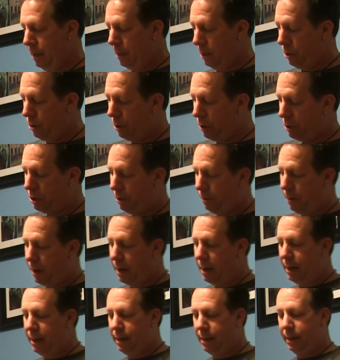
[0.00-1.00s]
Of course, you
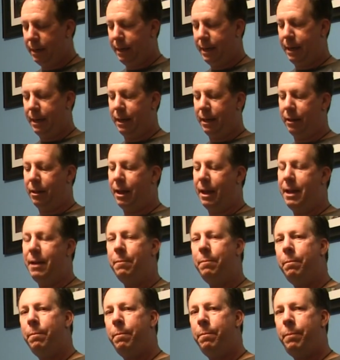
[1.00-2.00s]
want to get light
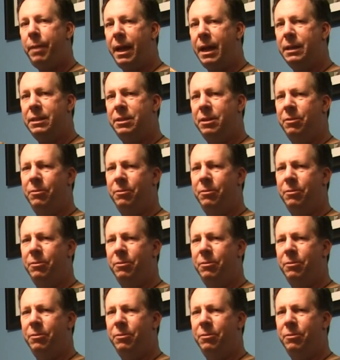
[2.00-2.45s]
pants.